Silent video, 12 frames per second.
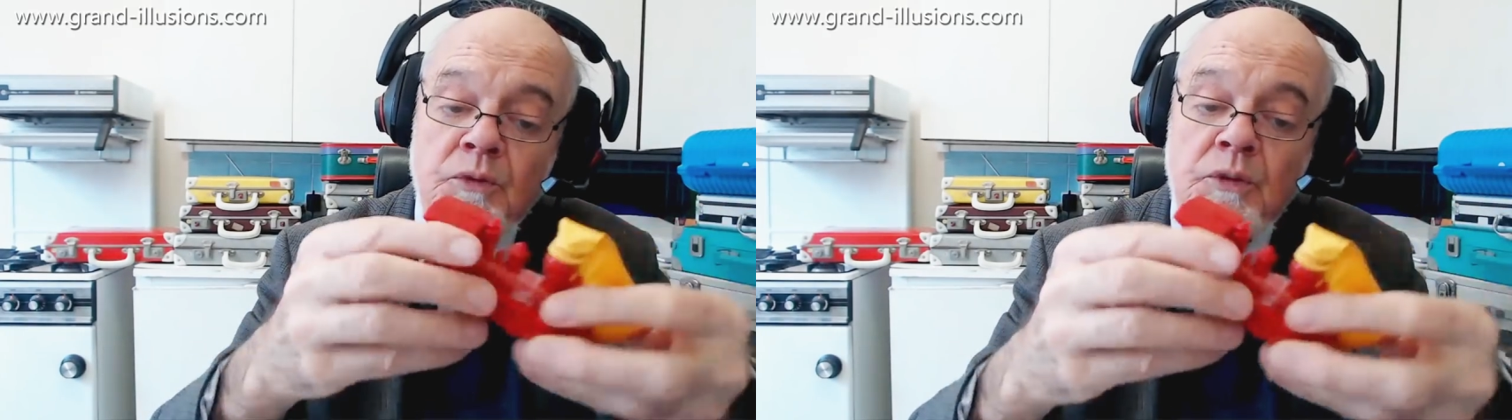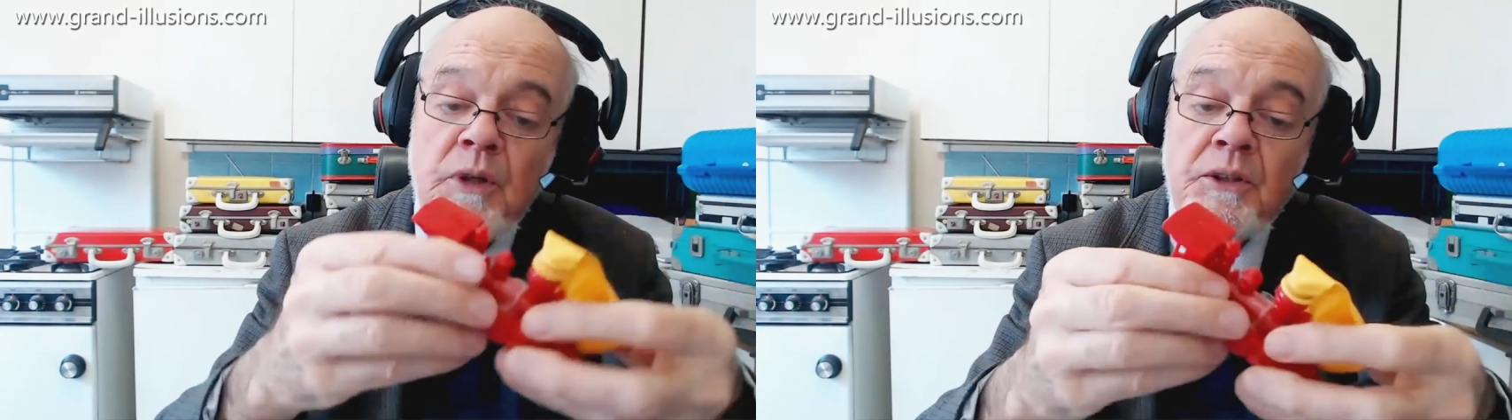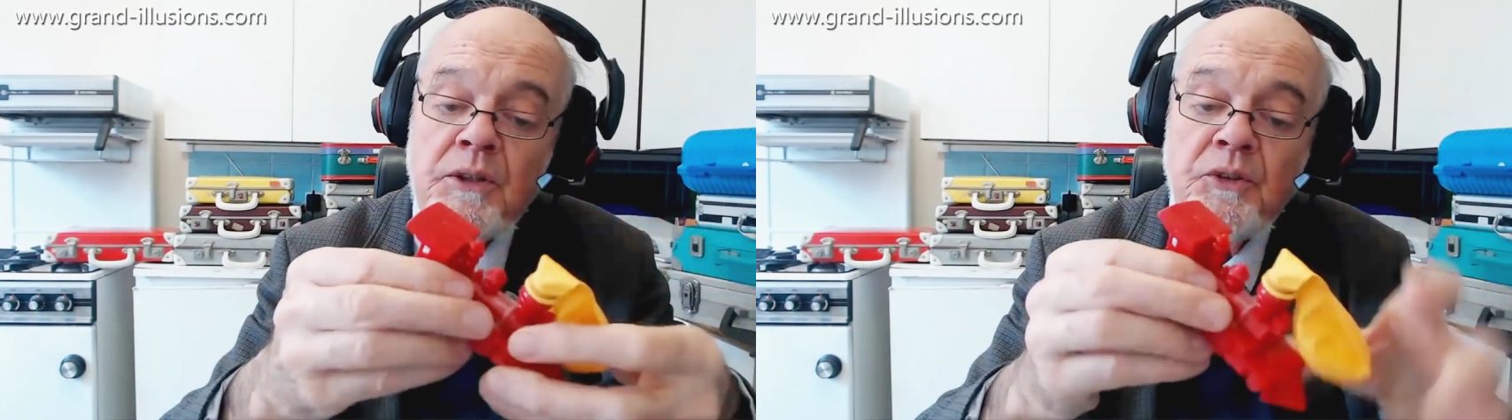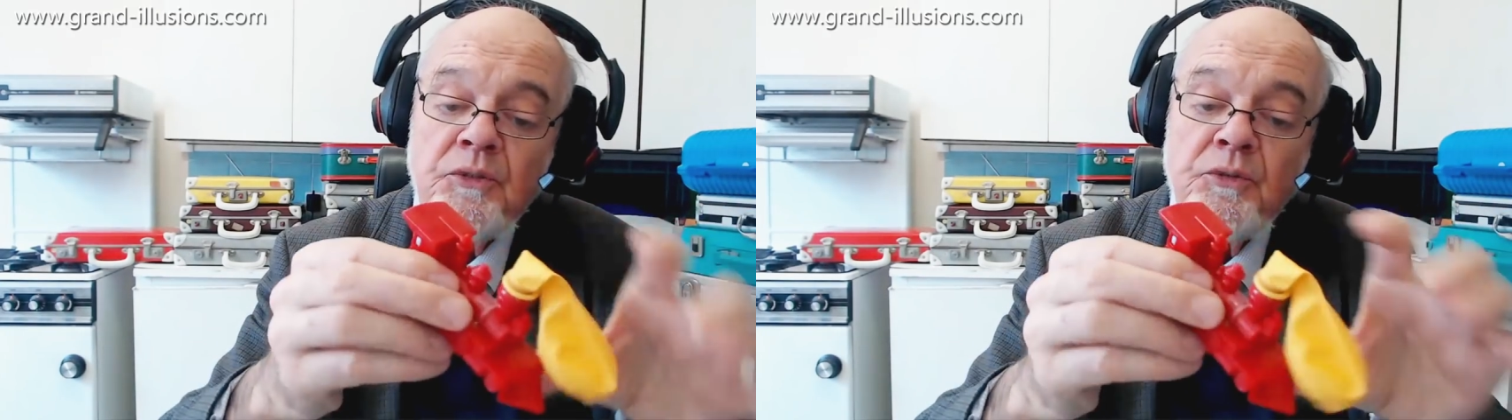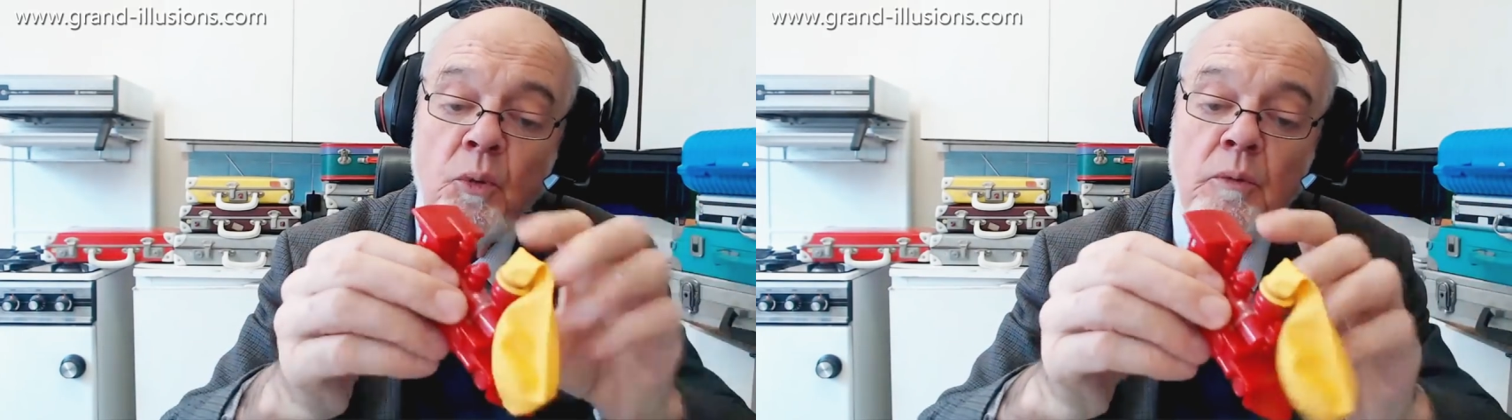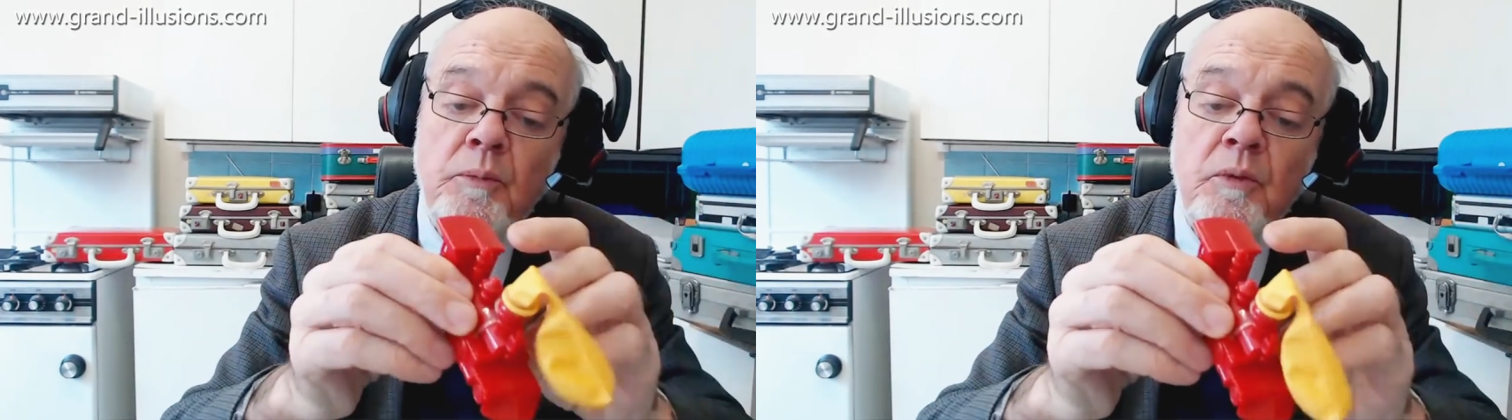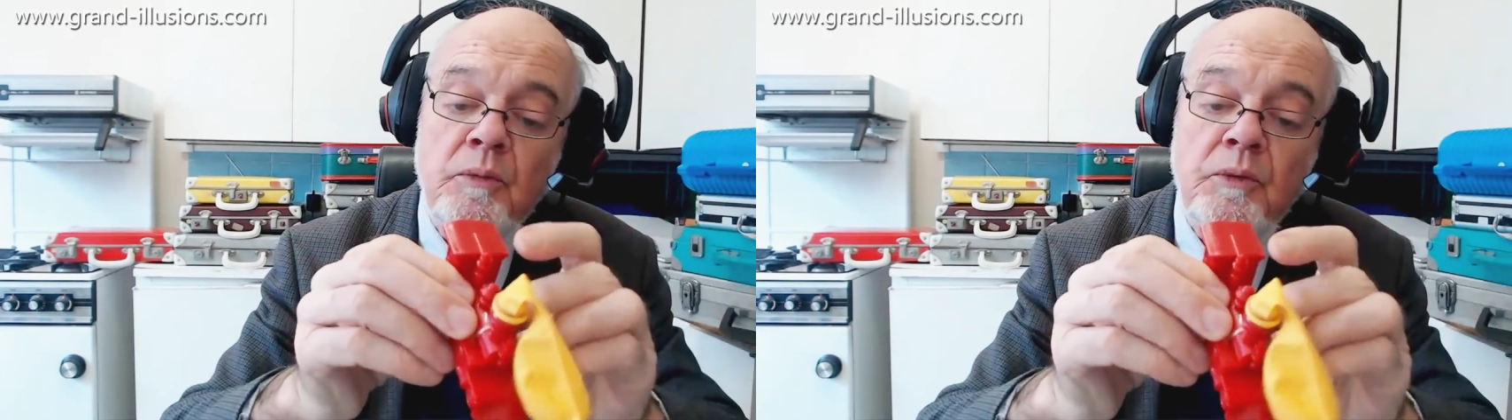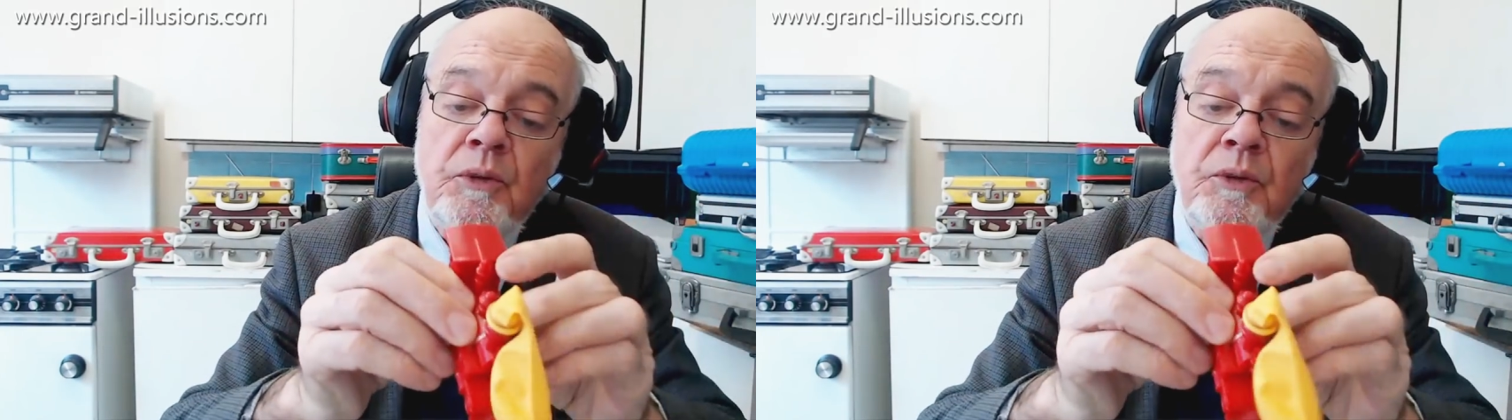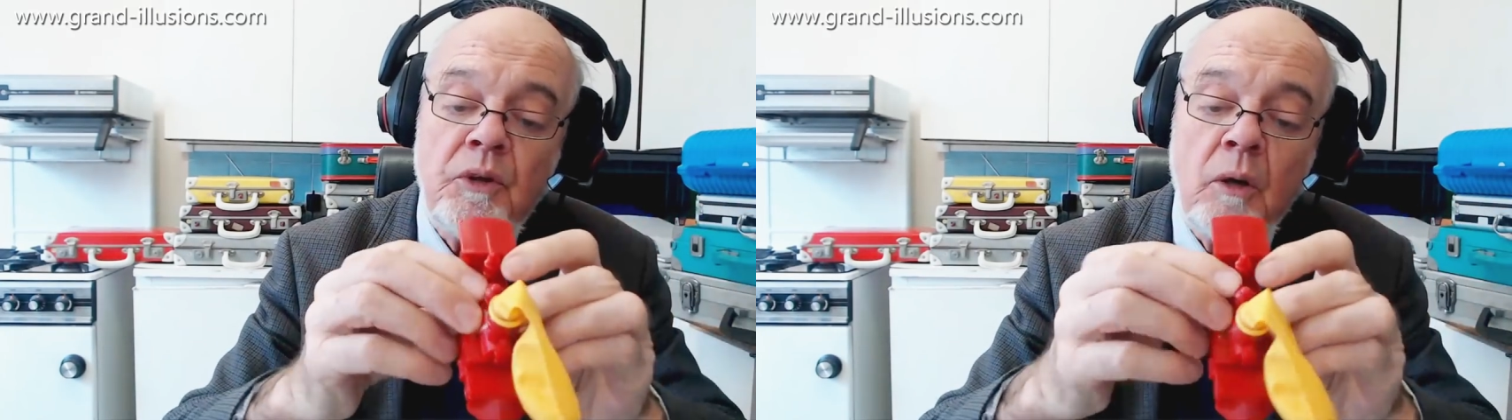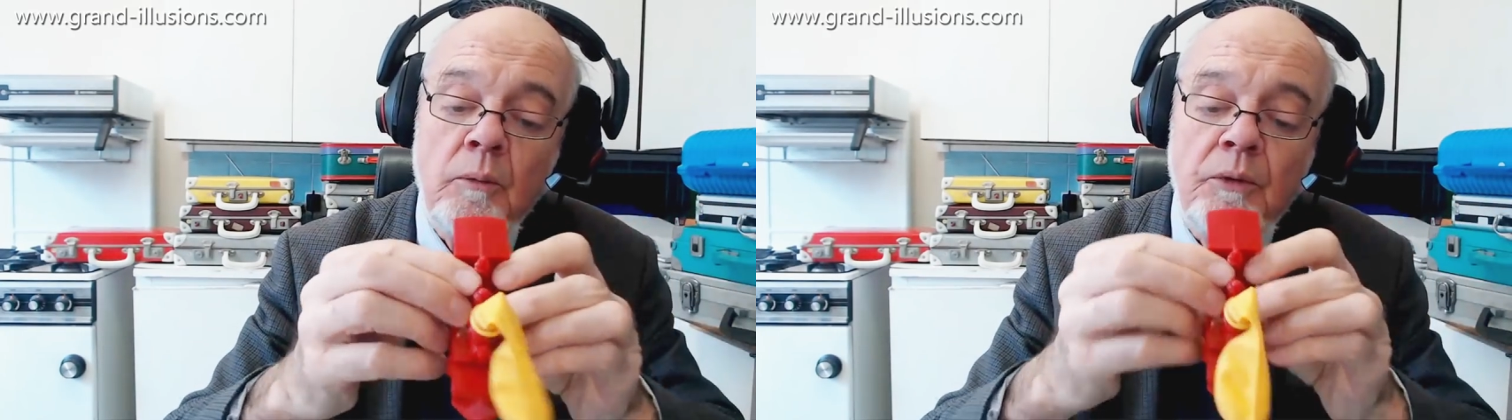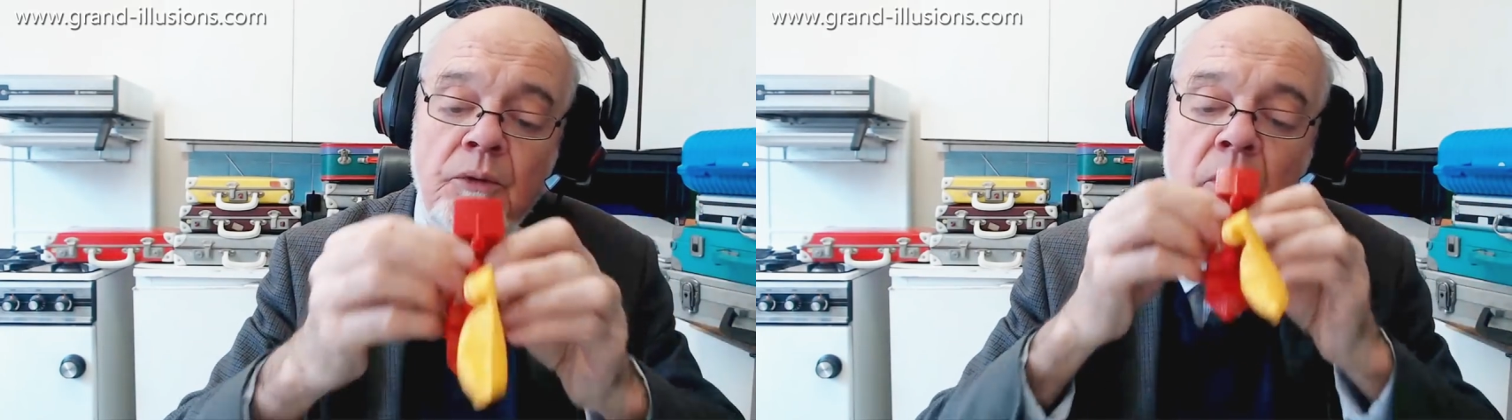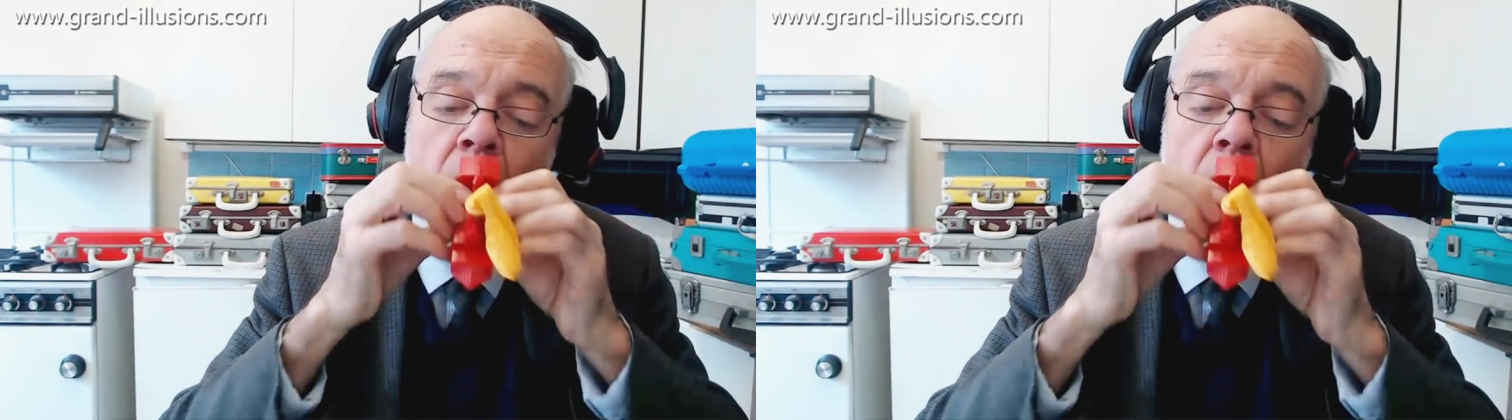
We'll try just a forward movement to start with.